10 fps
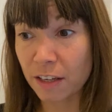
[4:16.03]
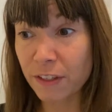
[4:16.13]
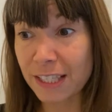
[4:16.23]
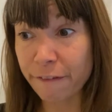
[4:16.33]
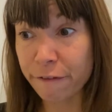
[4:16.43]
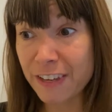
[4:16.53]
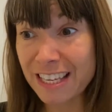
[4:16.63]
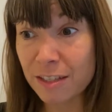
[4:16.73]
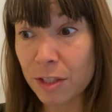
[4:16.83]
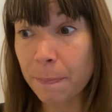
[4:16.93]
because it
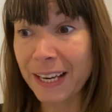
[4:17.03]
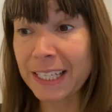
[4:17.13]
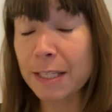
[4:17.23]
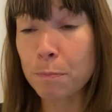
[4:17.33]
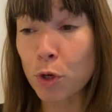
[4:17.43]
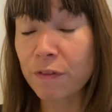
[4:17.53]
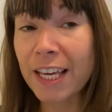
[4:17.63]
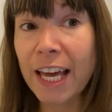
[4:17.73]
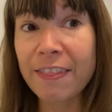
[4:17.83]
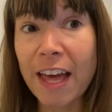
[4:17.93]
feels the belly is
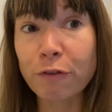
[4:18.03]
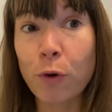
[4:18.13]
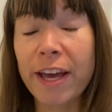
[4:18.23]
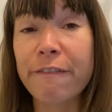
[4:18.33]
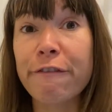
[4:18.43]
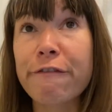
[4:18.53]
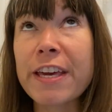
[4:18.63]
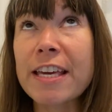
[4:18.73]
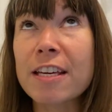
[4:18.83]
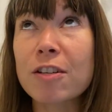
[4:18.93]
moving and therefore it
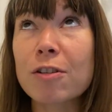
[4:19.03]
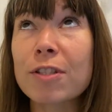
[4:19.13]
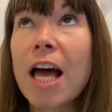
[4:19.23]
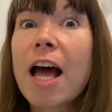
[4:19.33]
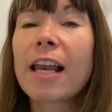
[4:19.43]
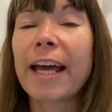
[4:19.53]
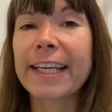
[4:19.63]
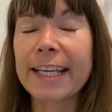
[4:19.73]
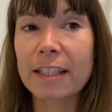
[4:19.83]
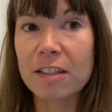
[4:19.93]
feels like
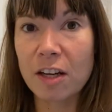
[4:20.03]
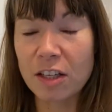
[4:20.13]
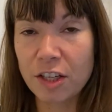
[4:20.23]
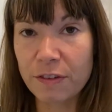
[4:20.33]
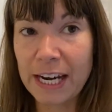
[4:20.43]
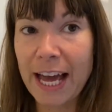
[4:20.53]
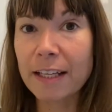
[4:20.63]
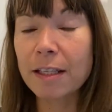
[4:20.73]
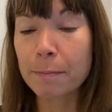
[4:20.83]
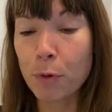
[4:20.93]
it can start to
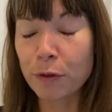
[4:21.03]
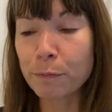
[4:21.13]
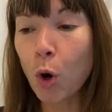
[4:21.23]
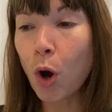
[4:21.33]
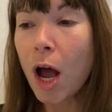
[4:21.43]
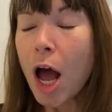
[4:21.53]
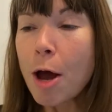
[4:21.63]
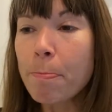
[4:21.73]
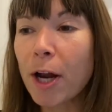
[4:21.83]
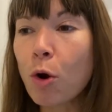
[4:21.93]
relax and move more,
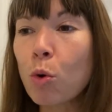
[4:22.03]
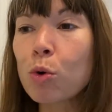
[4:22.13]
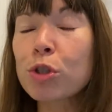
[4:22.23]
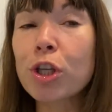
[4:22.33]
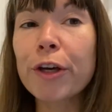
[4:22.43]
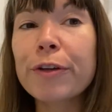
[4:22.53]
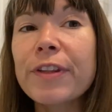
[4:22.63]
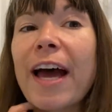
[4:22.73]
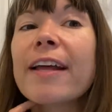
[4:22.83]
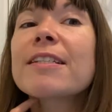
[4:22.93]
but also
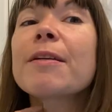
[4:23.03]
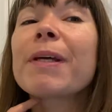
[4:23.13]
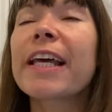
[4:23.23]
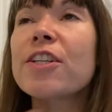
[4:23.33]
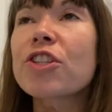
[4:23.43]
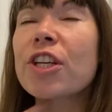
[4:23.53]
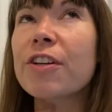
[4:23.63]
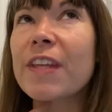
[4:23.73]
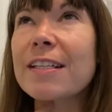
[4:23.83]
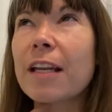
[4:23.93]
that stimulation
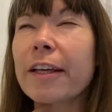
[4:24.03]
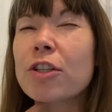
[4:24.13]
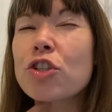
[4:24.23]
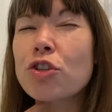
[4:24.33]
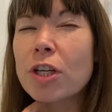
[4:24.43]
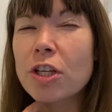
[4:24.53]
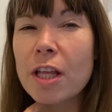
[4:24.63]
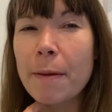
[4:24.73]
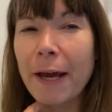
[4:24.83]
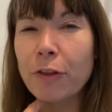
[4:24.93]
of that slight constriction
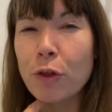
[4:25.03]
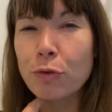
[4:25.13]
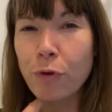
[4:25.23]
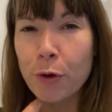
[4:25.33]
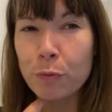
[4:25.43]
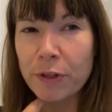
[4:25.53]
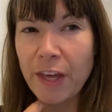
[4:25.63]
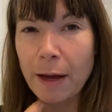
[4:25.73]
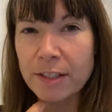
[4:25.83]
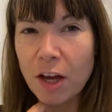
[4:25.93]
in the back of the throat with
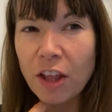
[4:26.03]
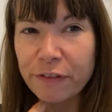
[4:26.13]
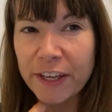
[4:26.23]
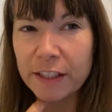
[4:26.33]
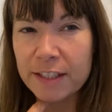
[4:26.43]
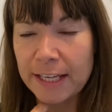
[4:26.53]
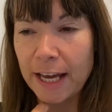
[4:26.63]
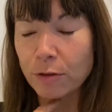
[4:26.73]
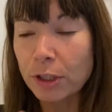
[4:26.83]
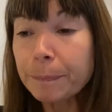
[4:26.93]
that Darth Vader
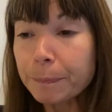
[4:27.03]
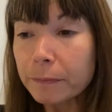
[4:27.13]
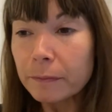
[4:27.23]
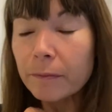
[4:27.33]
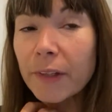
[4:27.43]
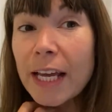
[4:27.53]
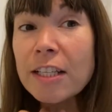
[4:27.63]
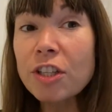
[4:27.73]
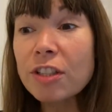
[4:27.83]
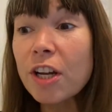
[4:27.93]
sound
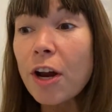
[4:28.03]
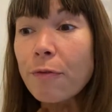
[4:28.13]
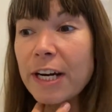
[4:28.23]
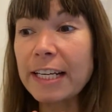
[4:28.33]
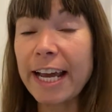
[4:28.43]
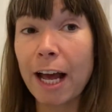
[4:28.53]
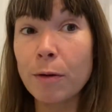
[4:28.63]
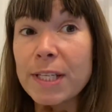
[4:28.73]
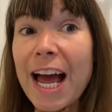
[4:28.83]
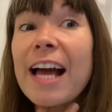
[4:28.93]
is just going to really
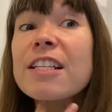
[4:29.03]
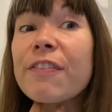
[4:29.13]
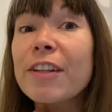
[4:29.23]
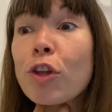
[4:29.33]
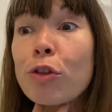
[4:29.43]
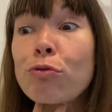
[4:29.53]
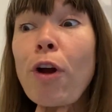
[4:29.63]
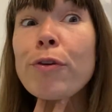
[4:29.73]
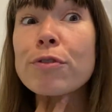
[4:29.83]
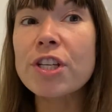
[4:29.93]
help to activate the
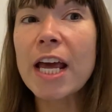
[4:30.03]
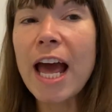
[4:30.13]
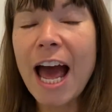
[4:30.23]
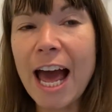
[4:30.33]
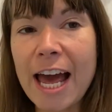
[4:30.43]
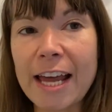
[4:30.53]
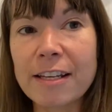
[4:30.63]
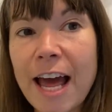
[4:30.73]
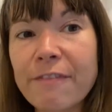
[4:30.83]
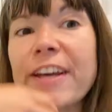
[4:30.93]
throat.
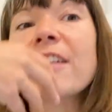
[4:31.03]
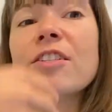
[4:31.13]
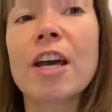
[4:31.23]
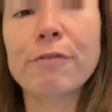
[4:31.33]
And that vagus nerve,